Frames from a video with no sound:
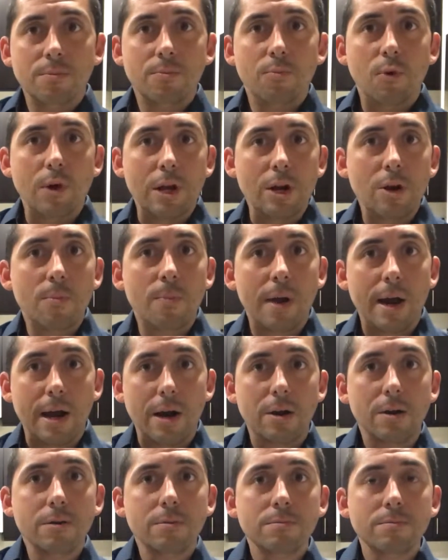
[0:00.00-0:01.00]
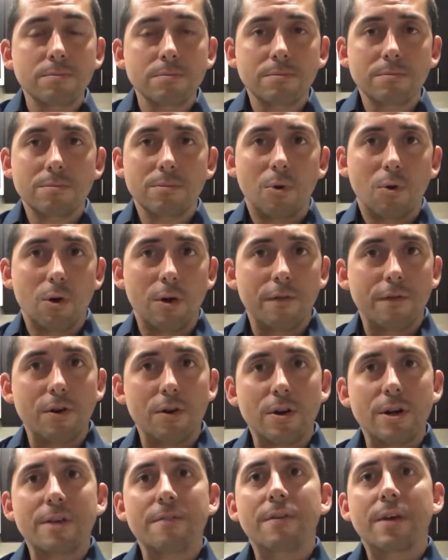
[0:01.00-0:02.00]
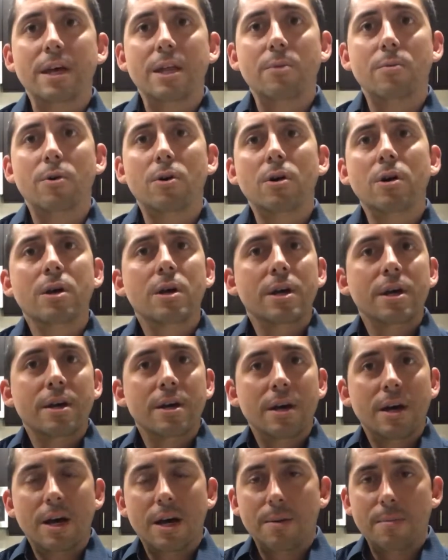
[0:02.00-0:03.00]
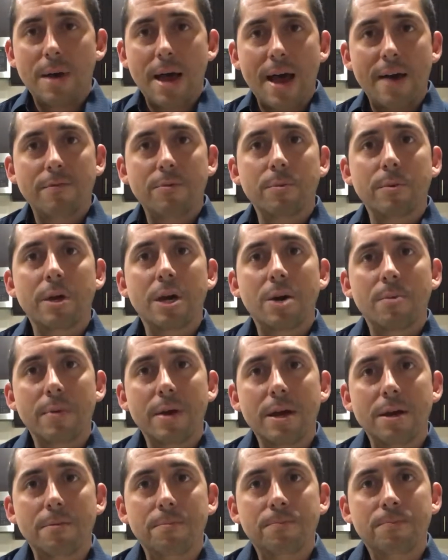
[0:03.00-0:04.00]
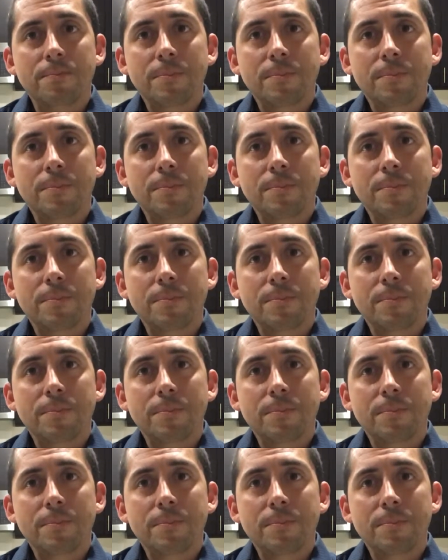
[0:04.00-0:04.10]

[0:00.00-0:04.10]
Bring your buyer, or if you're unavailable, have them come in."